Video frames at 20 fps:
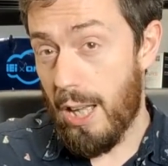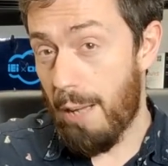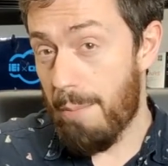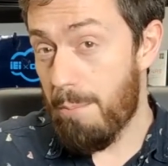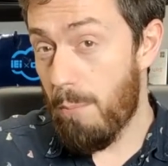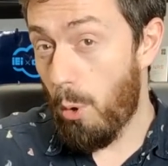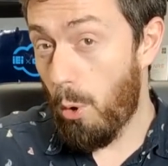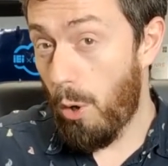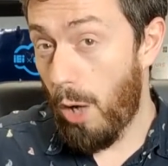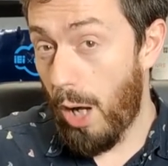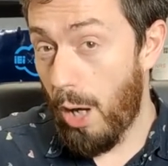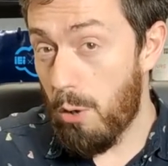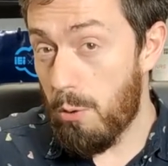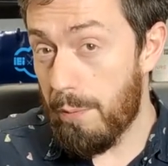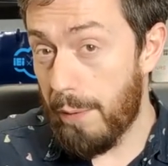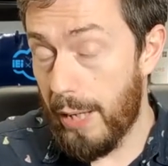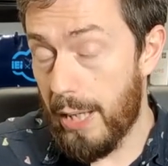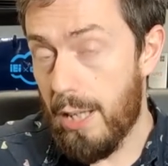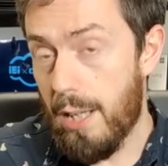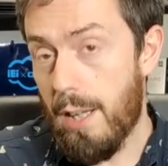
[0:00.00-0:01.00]
And
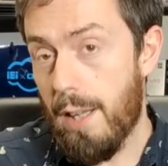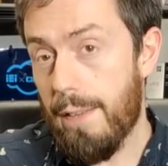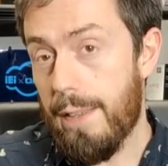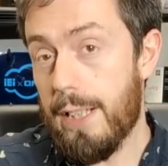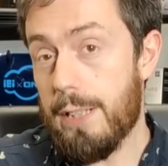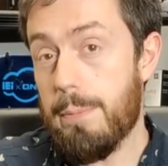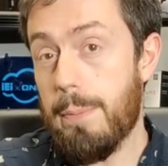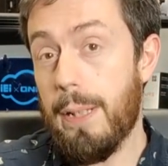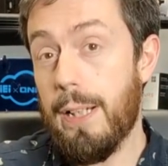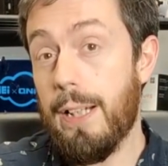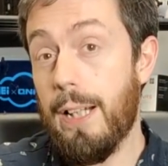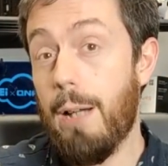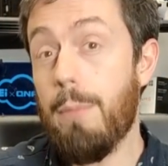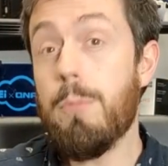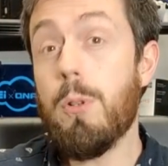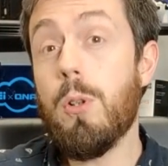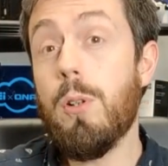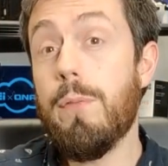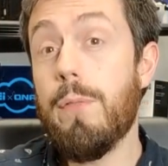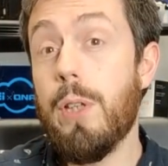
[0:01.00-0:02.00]
moreover, there's been a
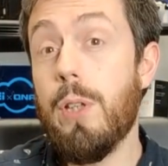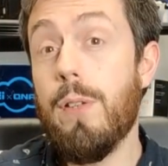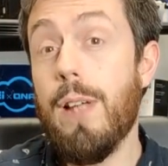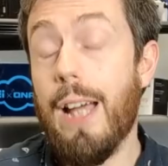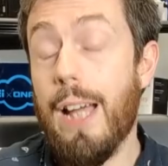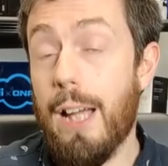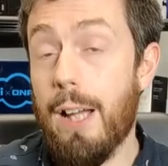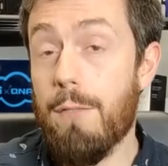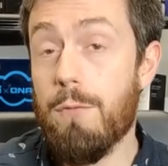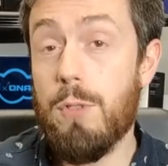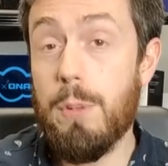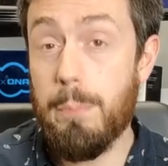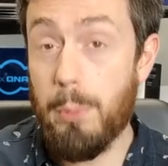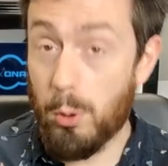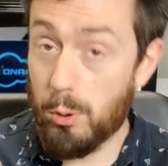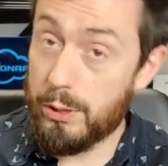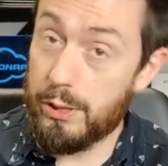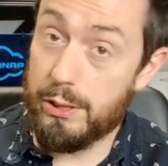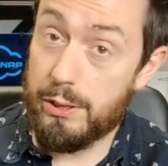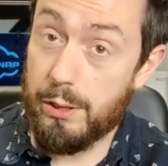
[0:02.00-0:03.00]
number of you that have
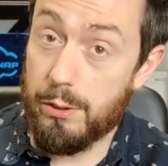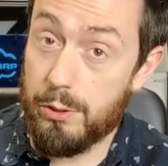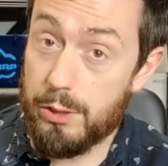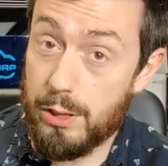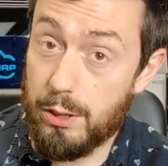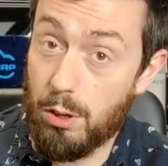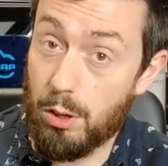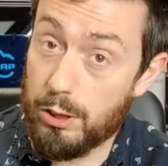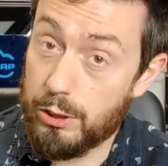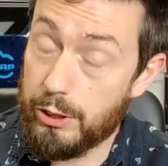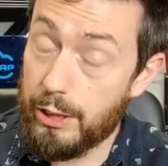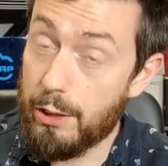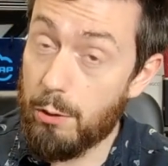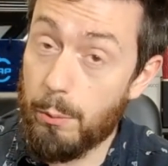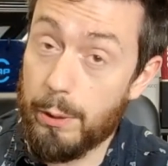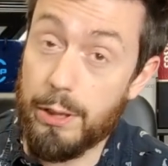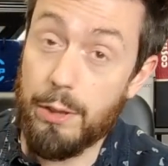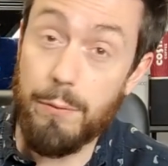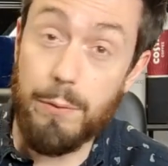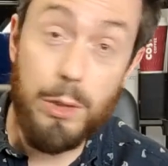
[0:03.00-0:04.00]
reported to Synology
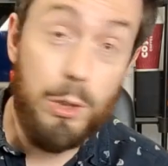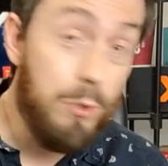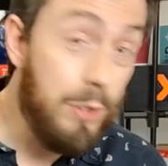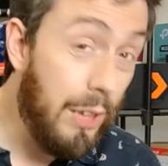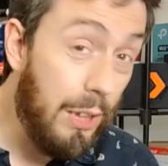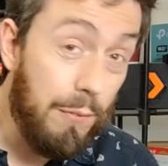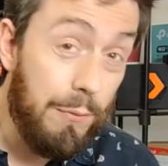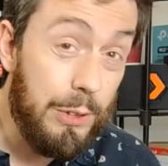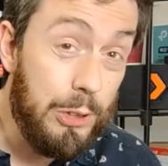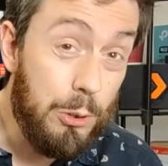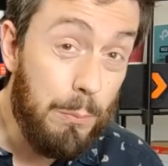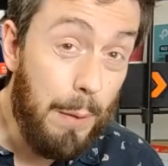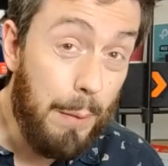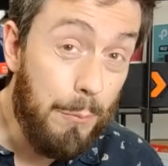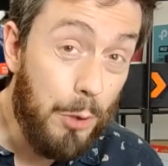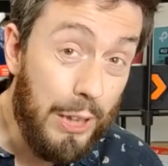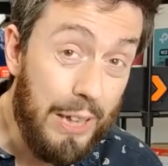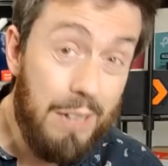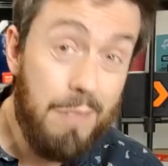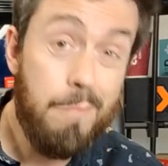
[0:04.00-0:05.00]
that when you've used unofficial
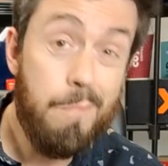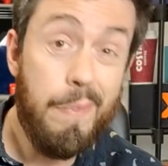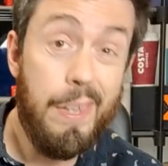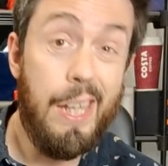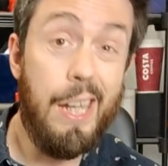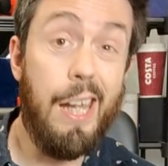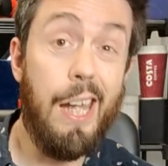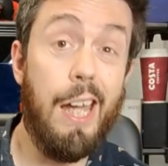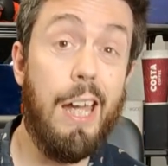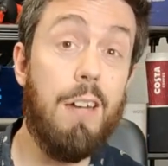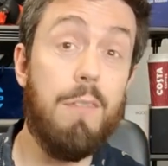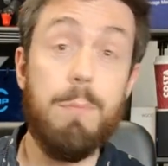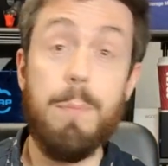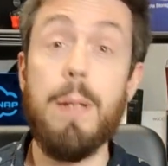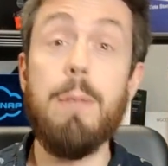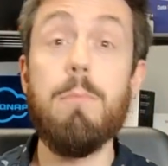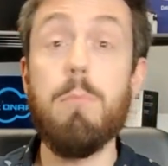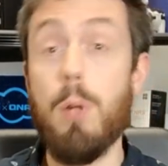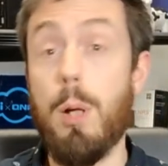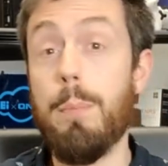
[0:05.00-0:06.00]
memory, there have
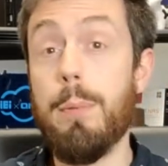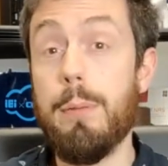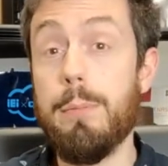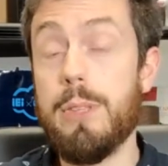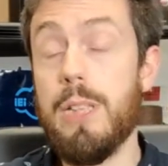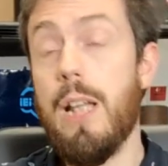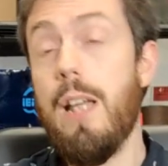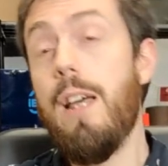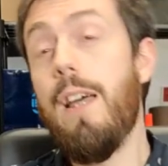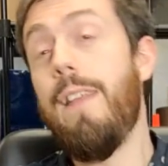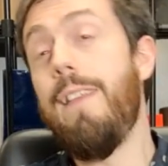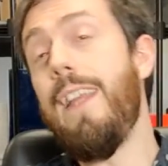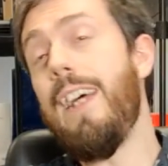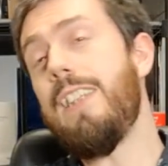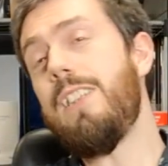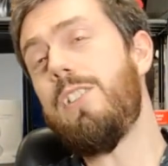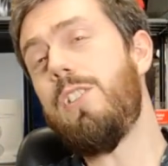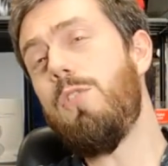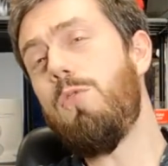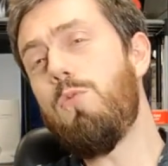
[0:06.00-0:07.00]
been problems. And
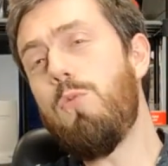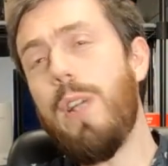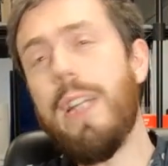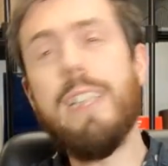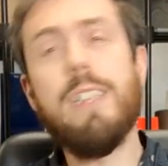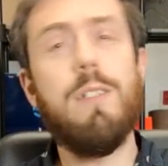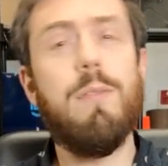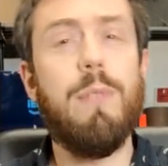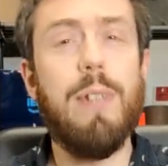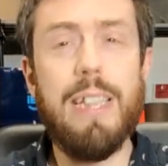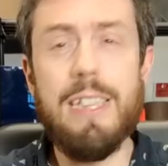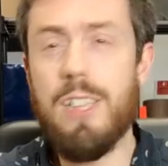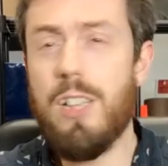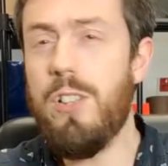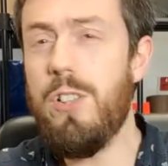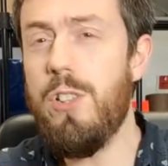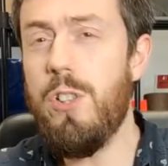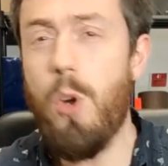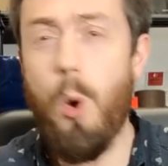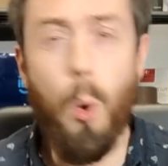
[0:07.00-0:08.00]
that's the reason for this
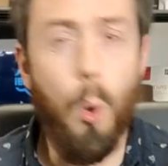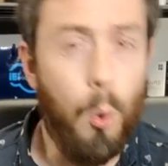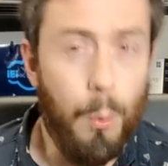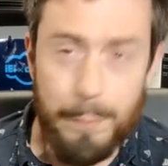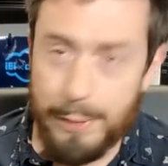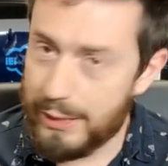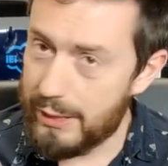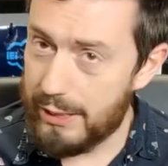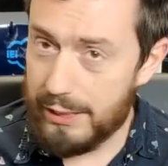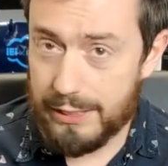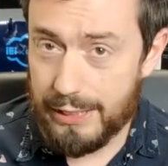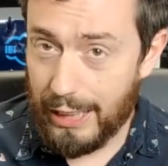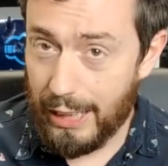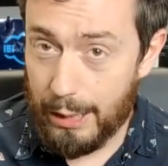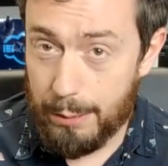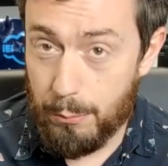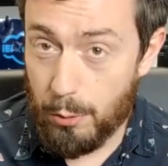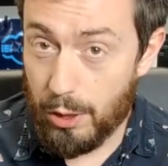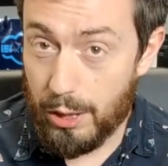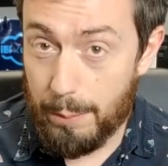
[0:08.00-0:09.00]
enormous
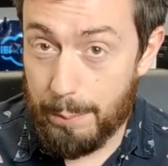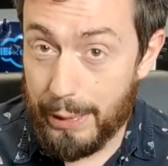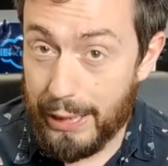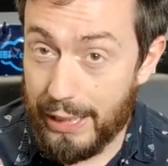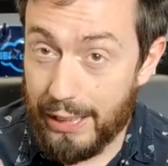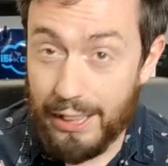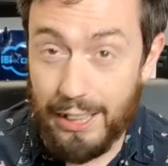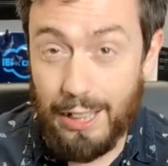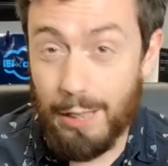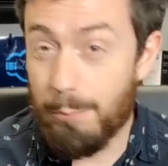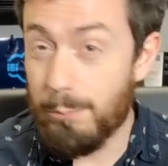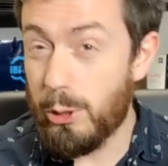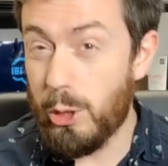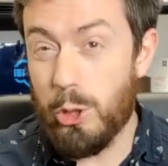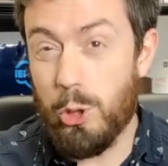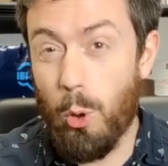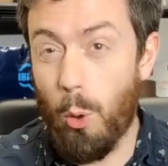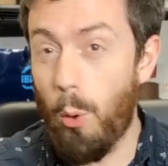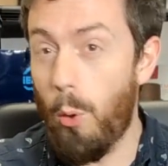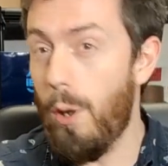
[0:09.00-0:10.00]
disclaimer at the beginning. And I'm
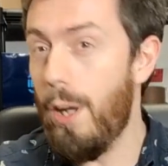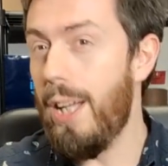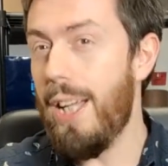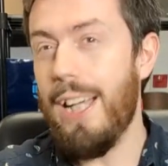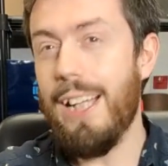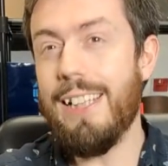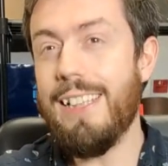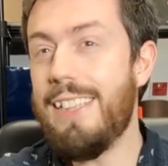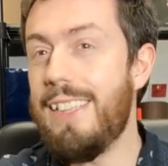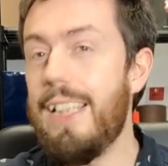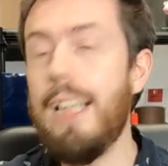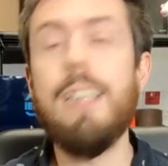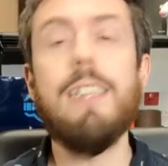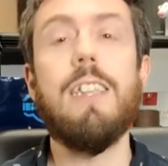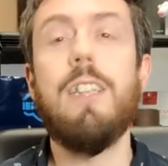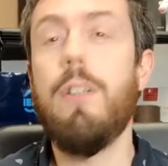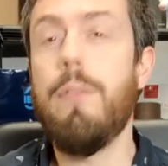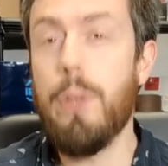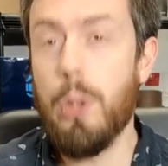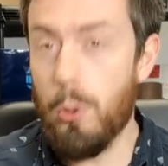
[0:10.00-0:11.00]
sure a
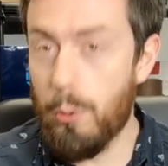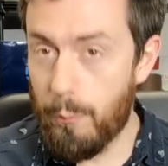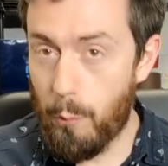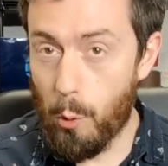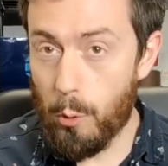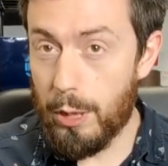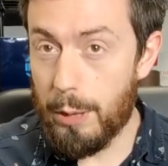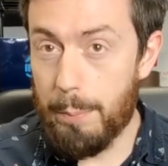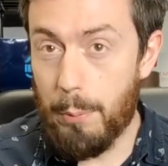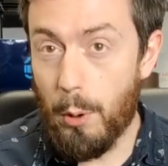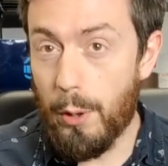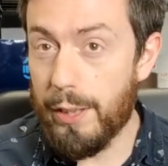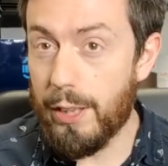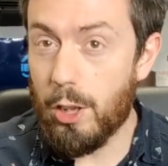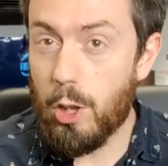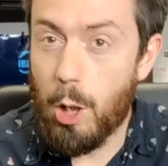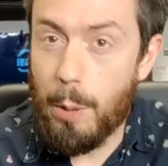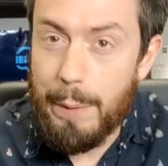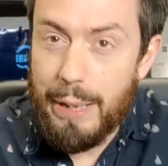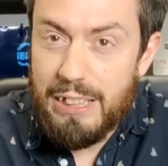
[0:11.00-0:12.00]
dozen of you have already put in
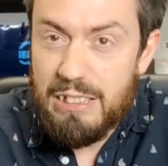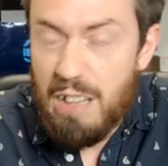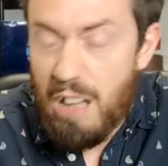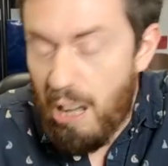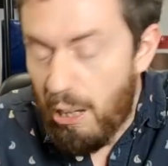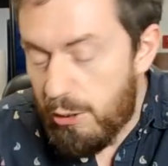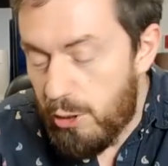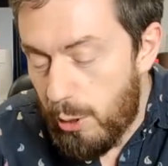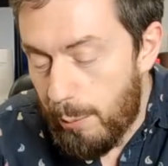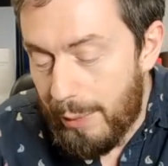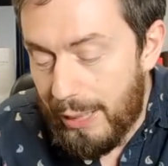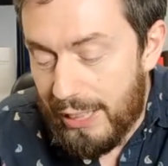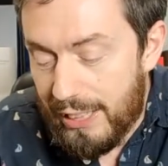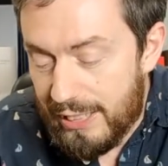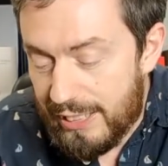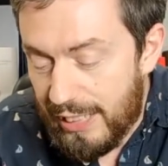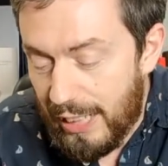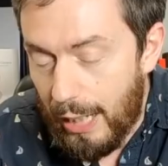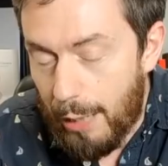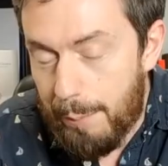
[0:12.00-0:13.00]
the comments, ah, too many
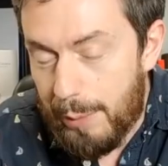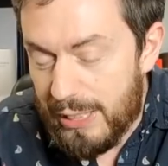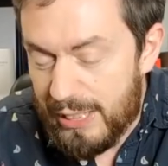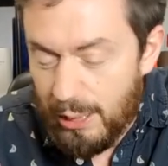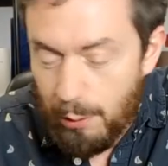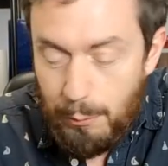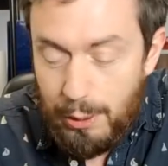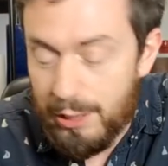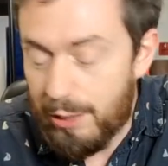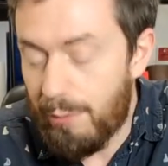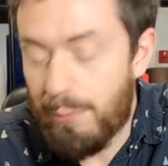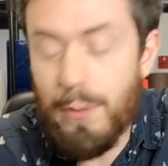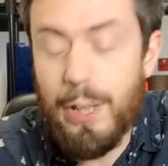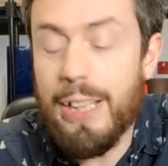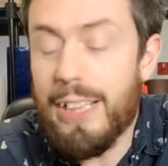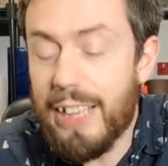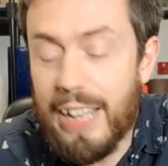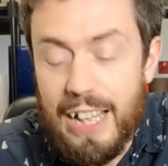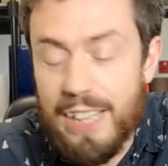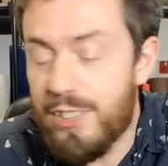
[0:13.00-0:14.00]
disclaimers, someone
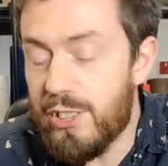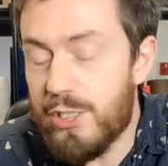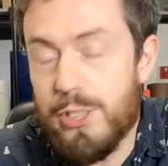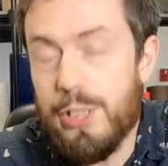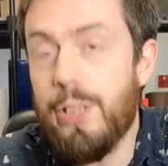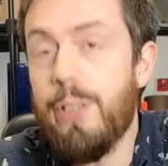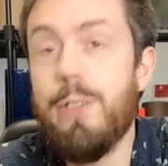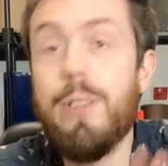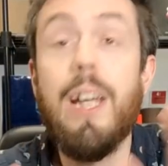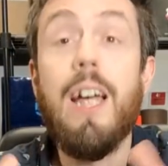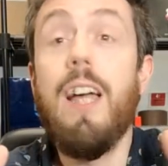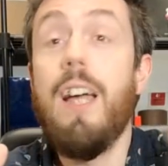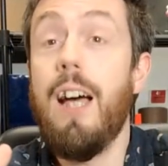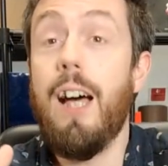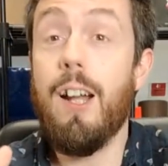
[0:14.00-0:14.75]
afraid of getting sued.